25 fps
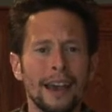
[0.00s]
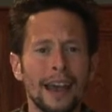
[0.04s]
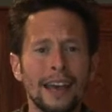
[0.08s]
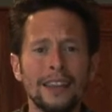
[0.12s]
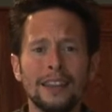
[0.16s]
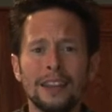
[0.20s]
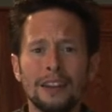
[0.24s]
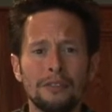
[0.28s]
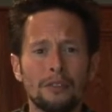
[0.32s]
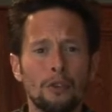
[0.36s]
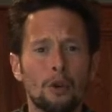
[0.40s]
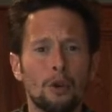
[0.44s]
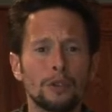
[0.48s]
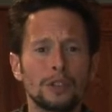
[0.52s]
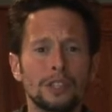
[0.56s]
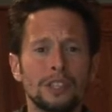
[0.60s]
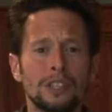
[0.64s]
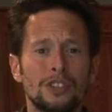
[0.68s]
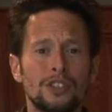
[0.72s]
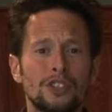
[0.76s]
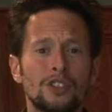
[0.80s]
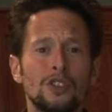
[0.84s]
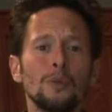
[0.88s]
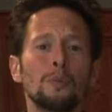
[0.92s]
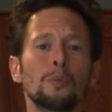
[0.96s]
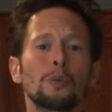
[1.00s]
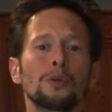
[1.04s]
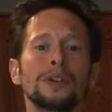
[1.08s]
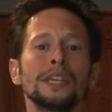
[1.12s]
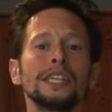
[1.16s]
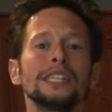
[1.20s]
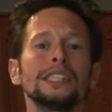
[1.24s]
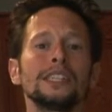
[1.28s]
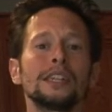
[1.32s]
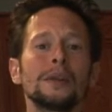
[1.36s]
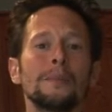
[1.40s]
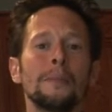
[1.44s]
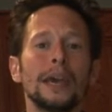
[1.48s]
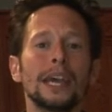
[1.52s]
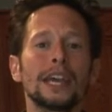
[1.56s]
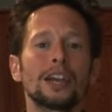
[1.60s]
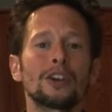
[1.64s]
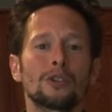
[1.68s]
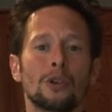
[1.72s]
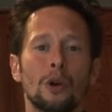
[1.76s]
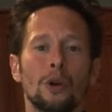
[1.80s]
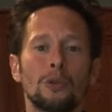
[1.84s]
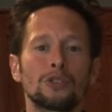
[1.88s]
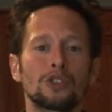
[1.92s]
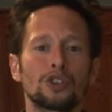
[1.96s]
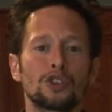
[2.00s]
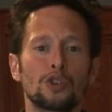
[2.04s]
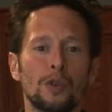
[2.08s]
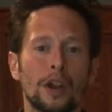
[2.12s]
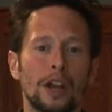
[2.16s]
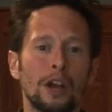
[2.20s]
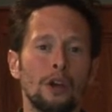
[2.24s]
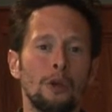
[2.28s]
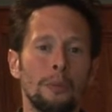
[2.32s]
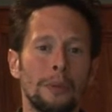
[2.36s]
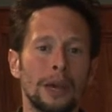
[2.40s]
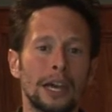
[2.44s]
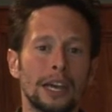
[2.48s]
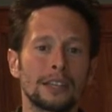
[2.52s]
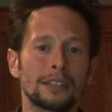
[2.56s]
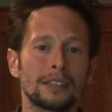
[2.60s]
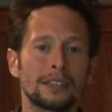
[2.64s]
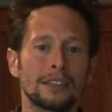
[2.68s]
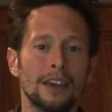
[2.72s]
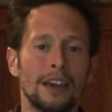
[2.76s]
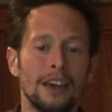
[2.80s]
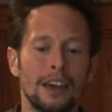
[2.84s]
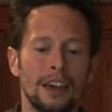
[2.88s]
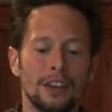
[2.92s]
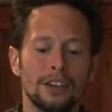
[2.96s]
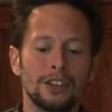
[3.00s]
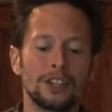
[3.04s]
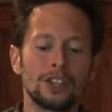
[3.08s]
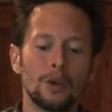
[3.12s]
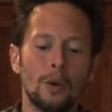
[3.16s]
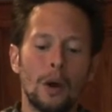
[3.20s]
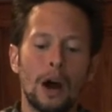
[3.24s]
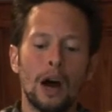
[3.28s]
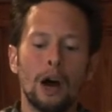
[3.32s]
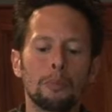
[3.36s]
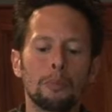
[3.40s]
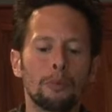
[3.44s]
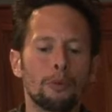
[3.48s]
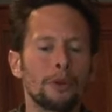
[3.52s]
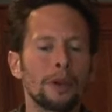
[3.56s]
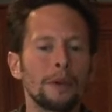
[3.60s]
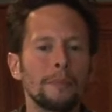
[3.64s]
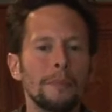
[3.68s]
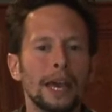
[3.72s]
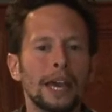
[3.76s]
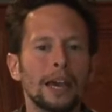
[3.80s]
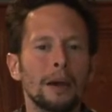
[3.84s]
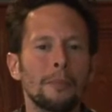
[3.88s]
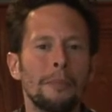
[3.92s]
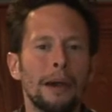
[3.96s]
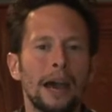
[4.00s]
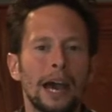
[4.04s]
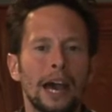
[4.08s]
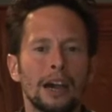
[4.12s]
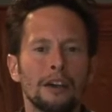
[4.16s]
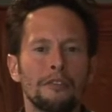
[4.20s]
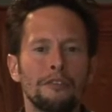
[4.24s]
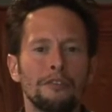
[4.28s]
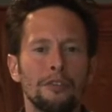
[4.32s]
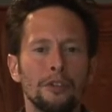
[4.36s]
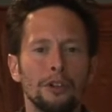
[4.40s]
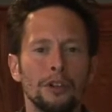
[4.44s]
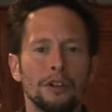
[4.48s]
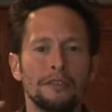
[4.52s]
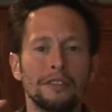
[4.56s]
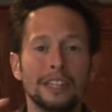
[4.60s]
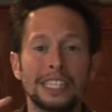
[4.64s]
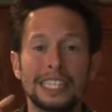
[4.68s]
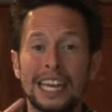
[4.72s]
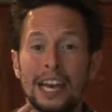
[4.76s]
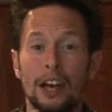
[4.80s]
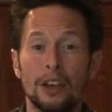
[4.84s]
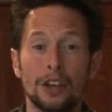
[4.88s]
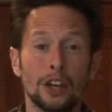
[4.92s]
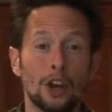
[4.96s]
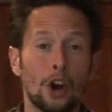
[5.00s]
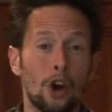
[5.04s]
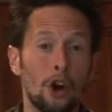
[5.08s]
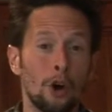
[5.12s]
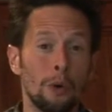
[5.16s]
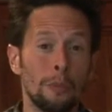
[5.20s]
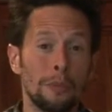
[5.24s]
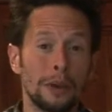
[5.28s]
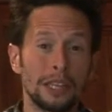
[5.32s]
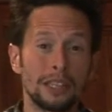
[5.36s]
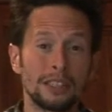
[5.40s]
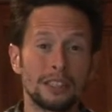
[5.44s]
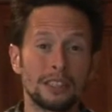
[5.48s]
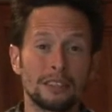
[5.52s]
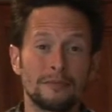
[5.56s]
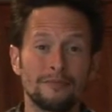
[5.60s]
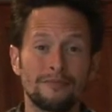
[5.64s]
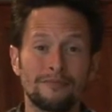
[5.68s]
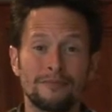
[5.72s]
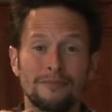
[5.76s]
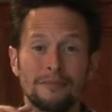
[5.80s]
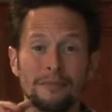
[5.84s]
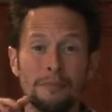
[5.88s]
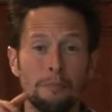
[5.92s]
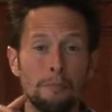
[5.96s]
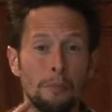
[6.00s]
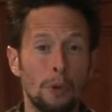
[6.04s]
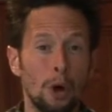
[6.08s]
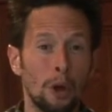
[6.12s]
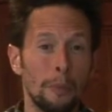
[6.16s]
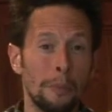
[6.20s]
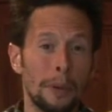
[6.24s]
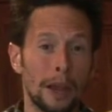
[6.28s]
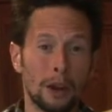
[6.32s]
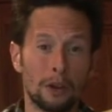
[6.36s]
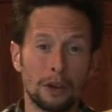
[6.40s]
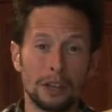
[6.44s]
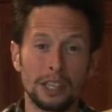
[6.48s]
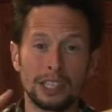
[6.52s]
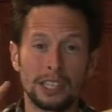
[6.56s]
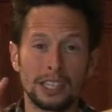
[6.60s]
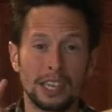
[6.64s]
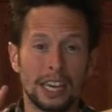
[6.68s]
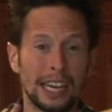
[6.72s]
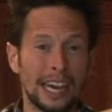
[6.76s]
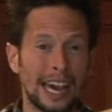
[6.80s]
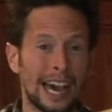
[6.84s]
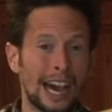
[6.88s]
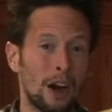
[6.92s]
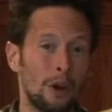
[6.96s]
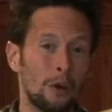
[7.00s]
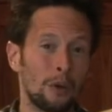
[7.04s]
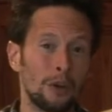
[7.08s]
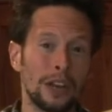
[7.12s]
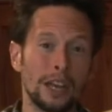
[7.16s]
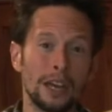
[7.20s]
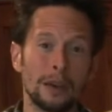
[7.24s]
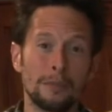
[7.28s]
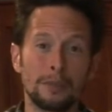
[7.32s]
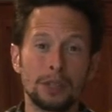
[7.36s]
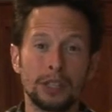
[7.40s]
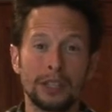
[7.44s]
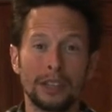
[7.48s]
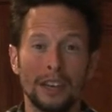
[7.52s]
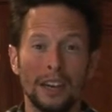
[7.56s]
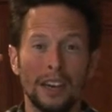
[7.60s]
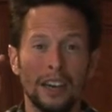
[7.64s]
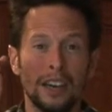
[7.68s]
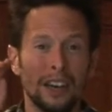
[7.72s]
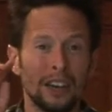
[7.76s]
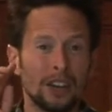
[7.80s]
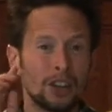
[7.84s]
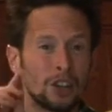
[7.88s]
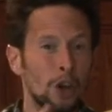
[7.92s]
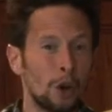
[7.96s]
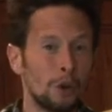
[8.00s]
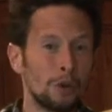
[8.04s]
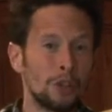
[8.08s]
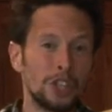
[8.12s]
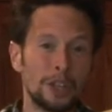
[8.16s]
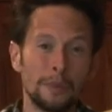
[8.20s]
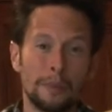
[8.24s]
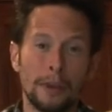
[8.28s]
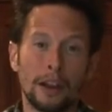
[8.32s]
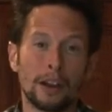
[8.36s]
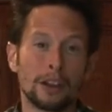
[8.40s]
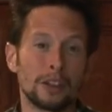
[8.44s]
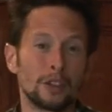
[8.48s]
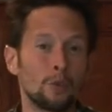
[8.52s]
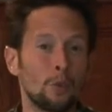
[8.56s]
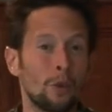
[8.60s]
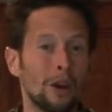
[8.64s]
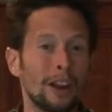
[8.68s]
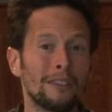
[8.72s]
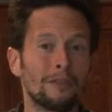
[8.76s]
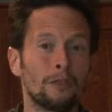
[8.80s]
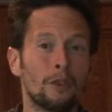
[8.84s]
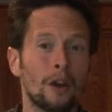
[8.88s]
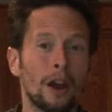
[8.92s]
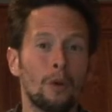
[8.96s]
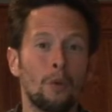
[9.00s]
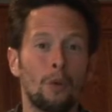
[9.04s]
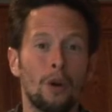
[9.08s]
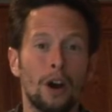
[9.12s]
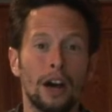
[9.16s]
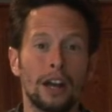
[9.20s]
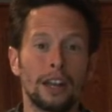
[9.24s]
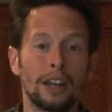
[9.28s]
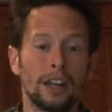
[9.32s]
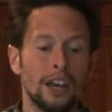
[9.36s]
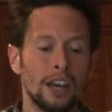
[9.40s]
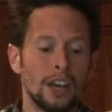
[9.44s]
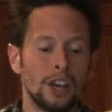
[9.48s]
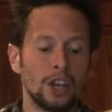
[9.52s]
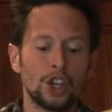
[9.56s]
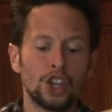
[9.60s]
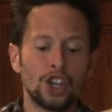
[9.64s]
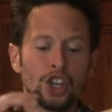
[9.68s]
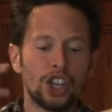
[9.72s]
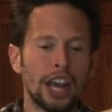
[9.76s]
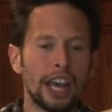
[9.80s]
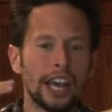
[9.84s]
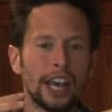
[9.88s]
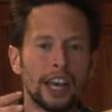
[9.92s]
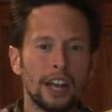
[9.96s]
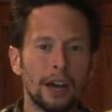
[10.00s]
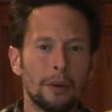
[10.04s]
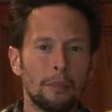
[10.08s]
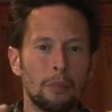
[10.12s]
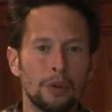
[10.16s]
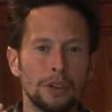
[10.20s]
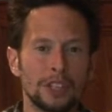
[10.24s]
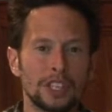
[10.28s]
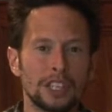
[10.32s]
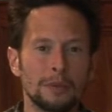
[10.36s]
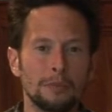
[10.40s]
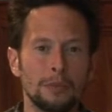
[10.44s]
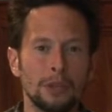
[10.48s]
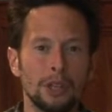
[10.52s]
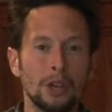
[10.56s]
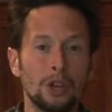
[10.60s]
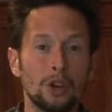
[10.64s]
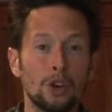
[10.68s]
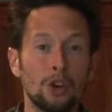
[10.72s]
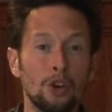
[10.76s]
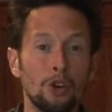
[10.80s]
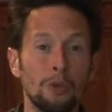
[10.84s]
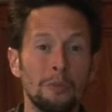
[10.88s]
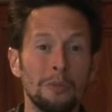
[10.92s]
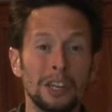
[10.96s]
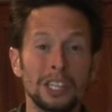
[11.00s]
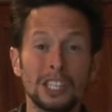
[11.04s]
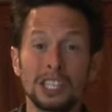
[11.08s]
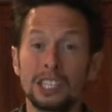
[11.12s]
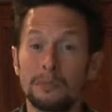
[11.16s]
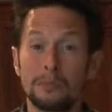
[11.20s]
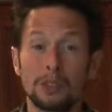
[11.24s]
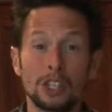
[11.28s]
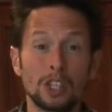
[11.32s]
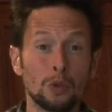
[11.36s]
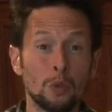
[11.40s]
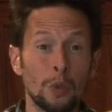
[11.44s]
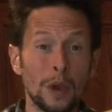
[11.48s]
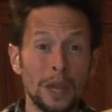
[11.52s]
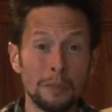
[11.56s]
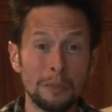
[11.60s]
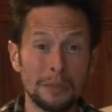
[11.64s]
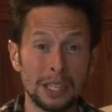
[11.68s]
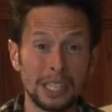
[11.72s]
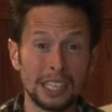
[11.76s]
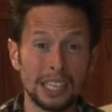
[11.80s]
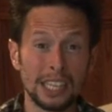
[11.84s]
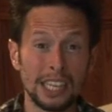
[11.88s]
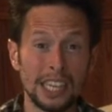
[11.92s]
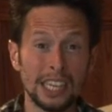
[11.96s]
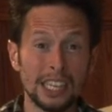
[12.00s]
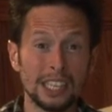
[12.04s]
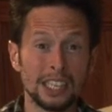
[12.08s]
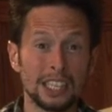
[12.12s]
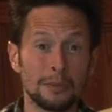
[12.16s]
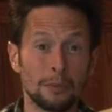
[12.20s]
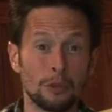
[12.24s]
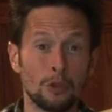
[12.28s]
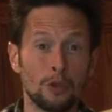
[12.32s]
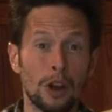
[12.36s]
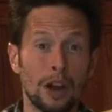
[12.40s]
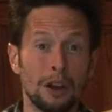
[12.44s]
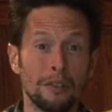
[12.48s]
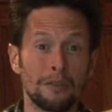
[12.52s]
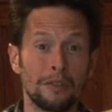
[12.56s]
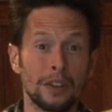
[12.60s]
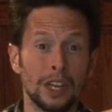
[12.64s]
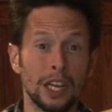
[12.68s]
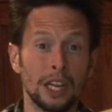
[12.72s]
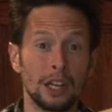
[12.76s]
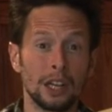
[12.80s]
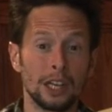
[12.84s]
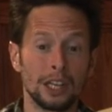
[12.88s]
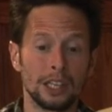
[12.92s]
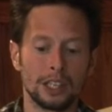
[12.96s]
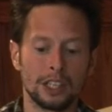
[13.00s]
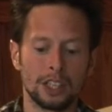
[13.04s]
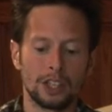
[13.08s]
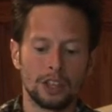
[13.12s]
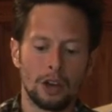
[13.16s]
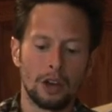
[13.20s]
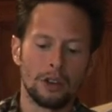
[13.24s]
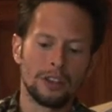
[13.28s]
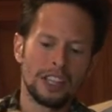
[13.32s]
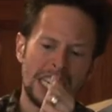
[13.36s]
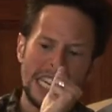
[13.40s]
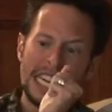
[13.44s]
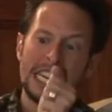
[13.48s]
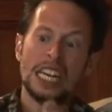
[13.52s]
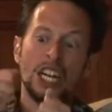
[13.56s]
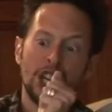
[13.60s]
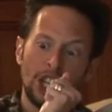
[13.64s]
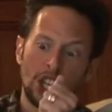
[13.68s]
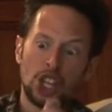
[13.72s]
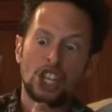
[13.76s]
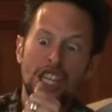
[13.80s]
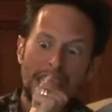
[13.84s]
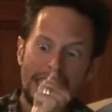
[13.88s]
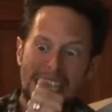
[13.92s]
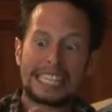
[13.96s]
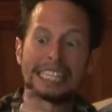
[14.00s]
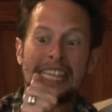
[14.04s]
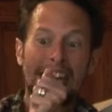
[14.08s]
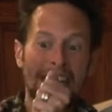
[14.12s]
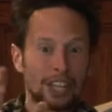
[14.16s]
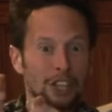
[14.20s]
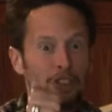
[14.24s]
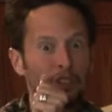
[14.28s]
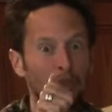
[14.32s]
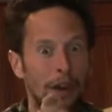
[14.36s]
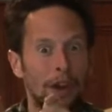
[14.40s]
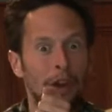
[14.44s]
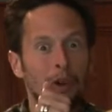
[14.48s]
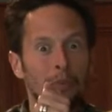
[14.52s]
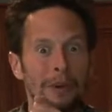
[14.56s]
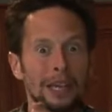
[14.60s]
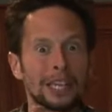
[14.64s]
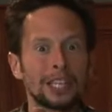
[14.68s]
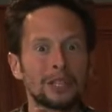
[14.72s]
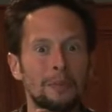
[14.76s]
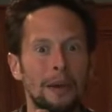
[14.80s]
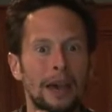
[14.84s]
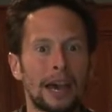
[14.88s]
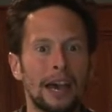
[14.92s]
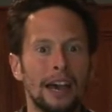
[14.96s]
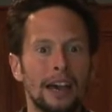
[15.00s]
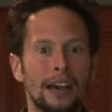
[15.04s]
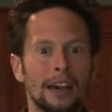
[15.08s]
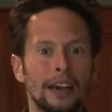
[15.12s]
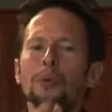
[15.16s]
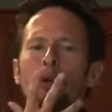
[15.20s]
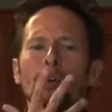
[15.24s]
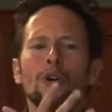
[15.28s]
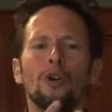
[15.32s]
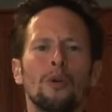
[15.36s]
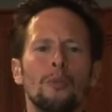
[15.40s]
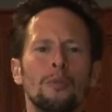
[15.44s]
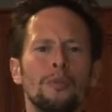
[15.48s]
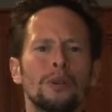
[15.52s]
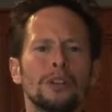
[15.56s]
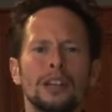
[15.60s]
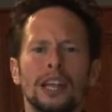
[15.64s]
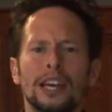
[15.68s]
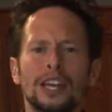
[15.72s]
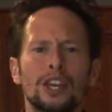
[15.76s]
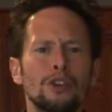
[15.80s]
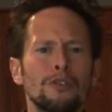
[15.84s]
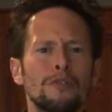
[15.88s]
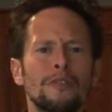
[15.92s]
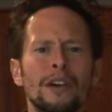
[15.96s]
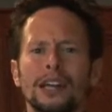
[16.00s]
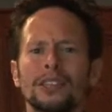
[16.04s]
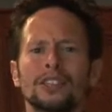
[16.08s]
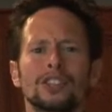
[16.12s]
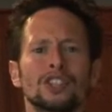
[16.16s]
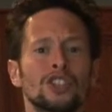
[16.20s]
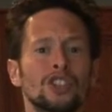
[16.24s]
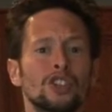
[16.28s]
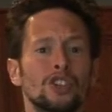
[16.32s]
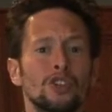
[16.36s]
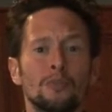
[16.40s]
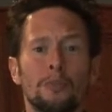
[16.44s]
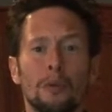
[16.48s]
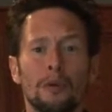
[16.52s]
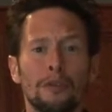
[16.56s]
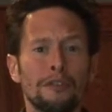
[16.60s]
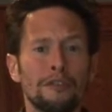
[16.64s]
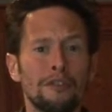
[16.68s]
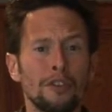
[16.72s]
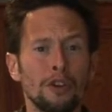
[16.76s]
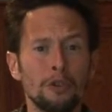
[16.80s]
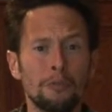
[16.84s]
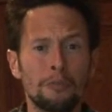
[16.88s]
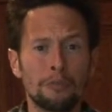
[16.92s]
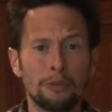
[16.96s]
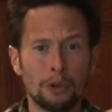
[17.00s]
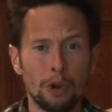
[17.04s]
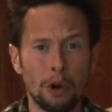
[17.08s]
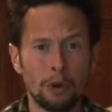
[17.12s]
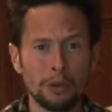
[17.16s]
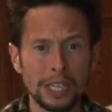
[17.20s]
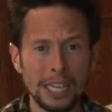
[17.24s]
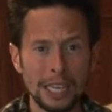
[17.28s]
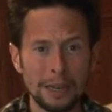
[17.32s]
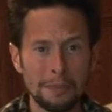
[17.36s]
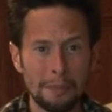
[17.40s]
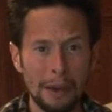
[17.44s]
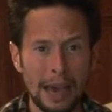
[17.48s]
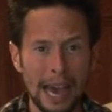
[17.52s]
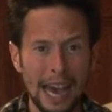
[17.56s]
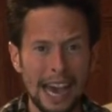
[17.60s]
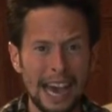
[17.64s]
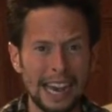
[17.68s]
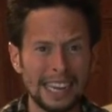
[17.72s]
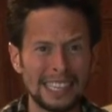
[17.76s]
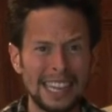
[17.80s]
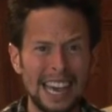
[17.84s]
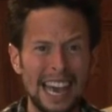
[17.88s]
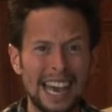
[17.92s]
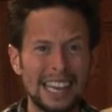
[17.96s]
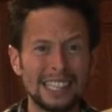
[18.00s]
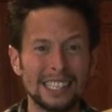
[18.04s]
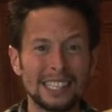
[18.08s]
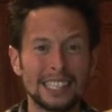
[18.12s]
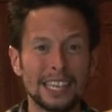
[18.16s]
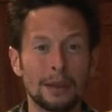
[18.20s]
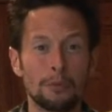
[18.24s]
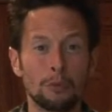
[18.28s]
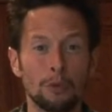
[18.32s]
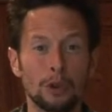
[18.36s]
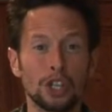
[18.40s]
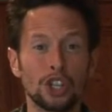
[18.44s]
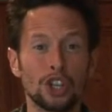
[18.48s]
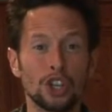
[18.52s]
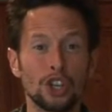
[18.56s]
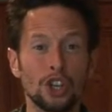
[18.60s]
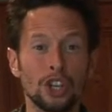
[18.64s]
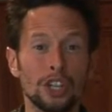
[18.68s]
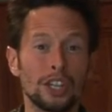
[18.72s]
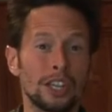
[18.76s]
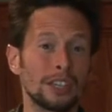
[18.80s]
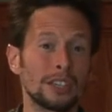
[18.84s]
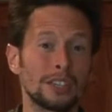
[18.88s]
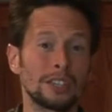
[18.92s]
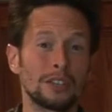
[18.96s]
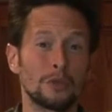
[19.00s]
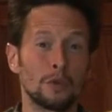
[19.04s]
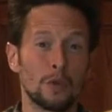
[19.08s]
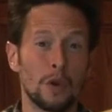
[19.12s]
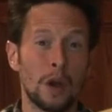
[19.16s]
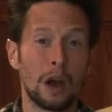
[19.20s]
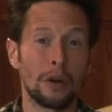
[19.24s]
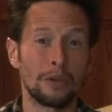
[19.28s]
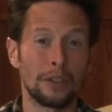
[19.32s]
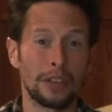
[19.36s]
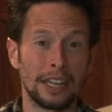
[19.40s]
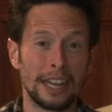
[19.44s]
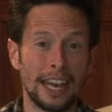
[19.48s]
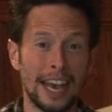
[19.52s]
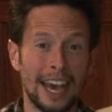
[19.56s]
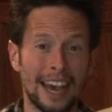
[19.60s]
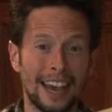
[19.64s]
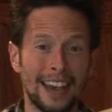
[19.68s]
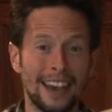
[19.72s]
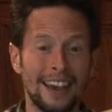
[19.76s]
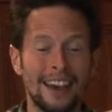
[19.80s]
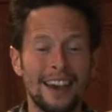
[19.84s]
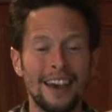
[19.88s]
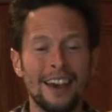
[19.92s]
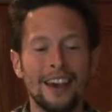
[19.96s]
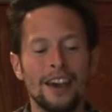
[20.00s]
And then of course, it's super easy to make your own trail mix. So pre-make a bag full of Italian almonds, mulberries, cacao nibs, goji berries, whatever I want, shake it up with some lucuma, some sweet mesquite, some ground vanilla and salt, shake that trail mix bag, boom. Like, you've got superfood, protein-packed, enzyme-rich goodness throughout the day.